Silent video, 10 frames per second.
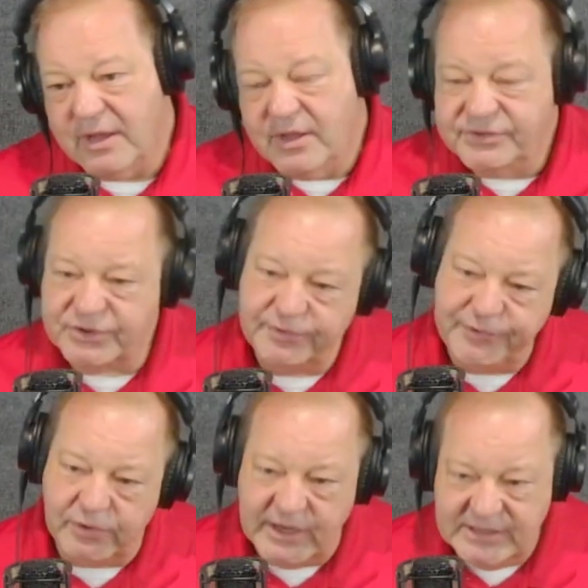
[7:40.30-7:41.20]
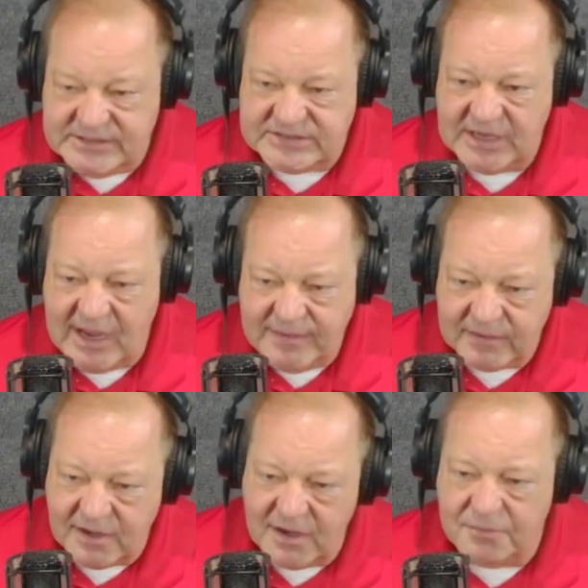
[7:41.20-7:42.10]
So if you're inside the
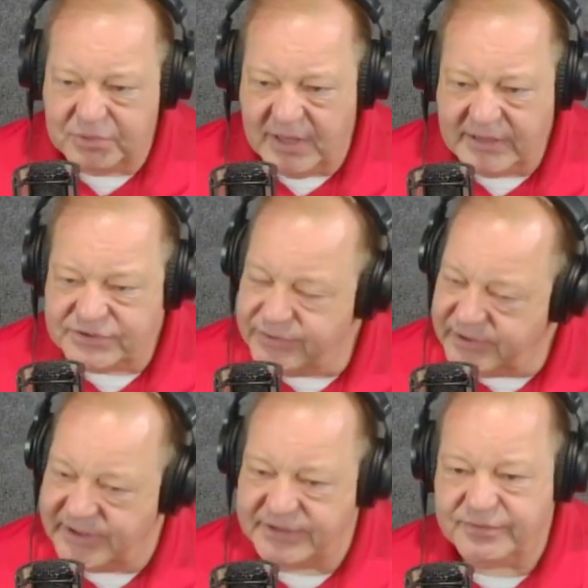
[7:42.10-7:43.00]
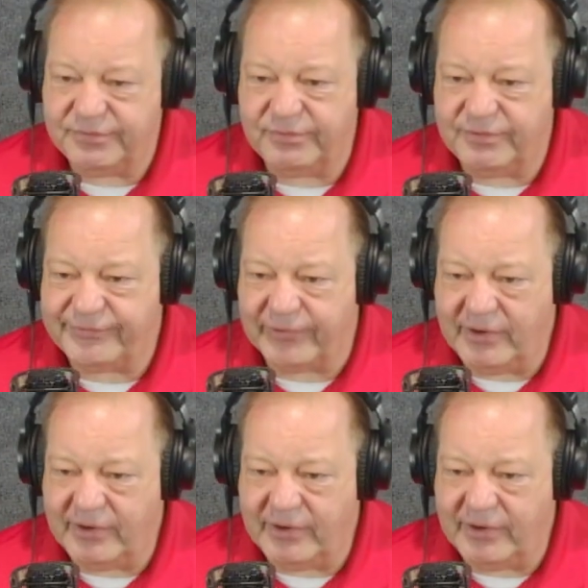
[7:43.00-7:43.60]
complex, you can enter through the front.